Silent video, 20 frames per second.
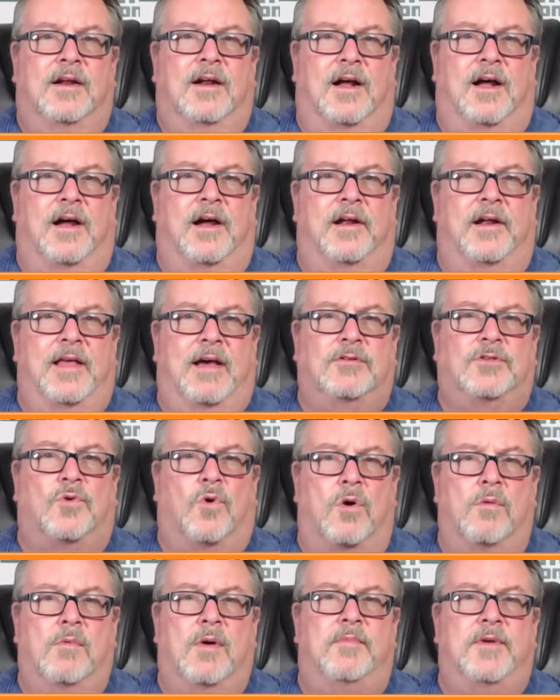Uh, that was
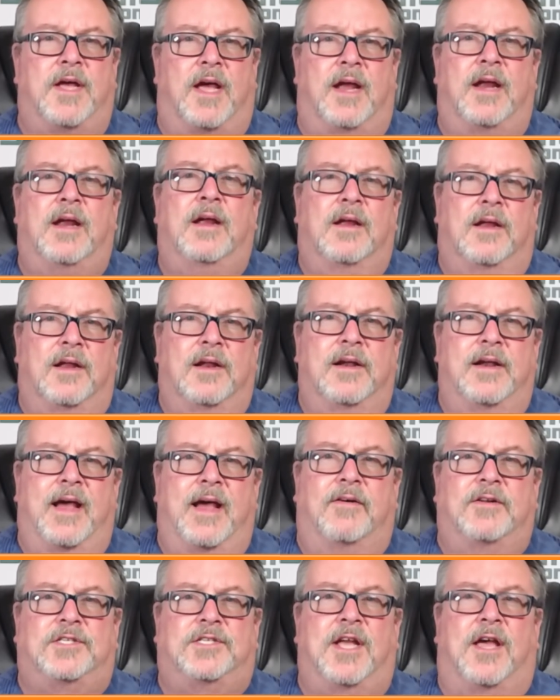warm up day.
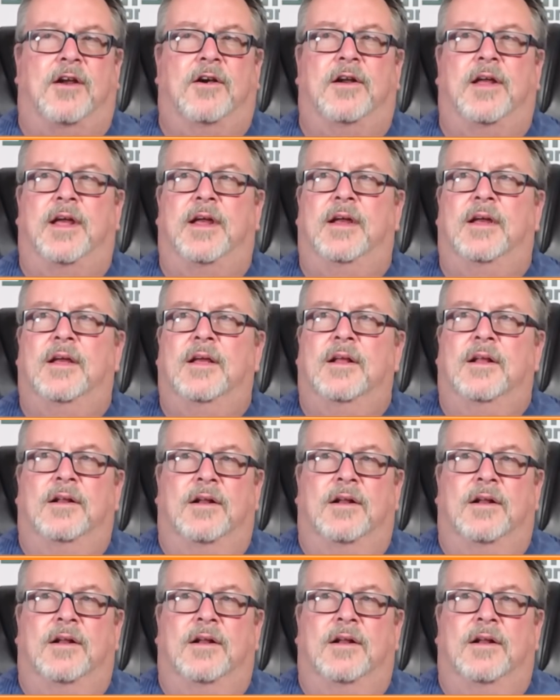Now it's Saturday.